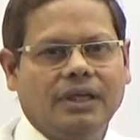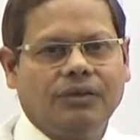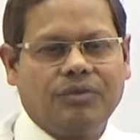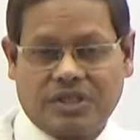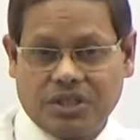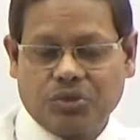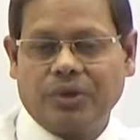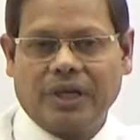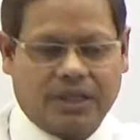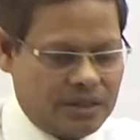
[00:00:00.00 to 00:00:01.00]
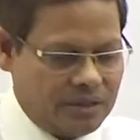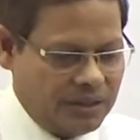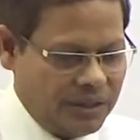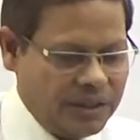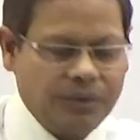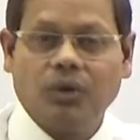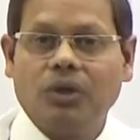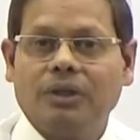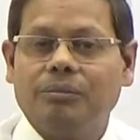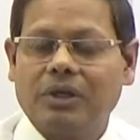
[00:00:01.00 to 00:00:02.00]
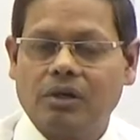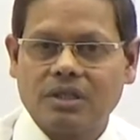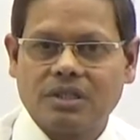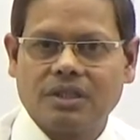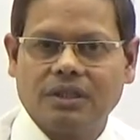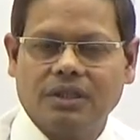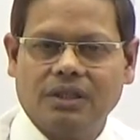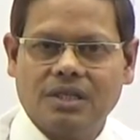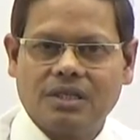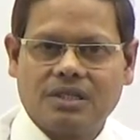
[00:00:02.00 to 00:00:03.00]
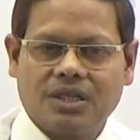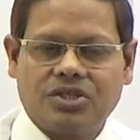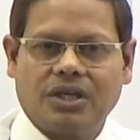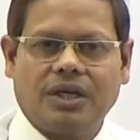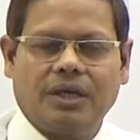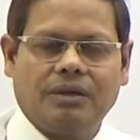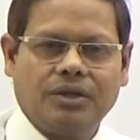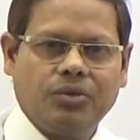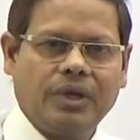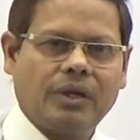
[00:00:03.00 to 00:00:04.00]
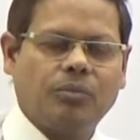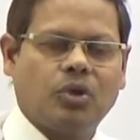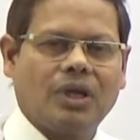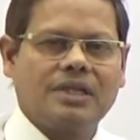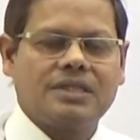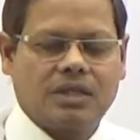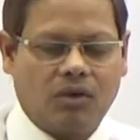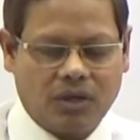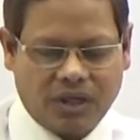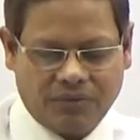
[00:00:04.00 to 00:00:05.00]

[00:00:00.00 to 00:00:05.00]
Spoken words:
which is unique in the world, because such a unique model is not